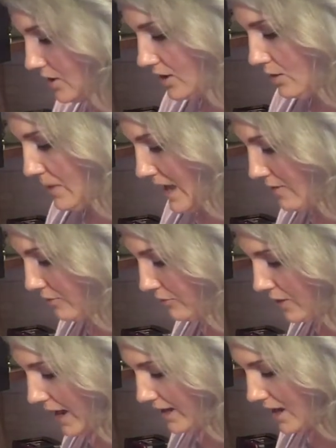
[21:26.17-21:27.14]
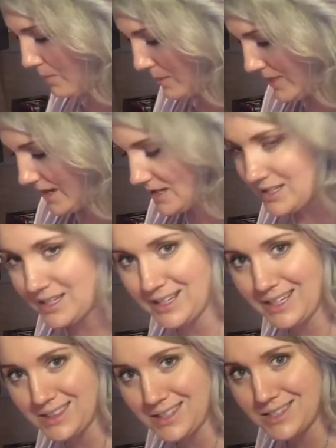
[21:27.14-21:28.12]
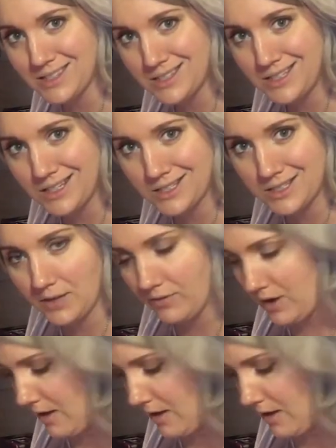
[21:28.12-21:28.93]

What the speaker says: a little bit and fry it up, and then it's going to get the stick stuff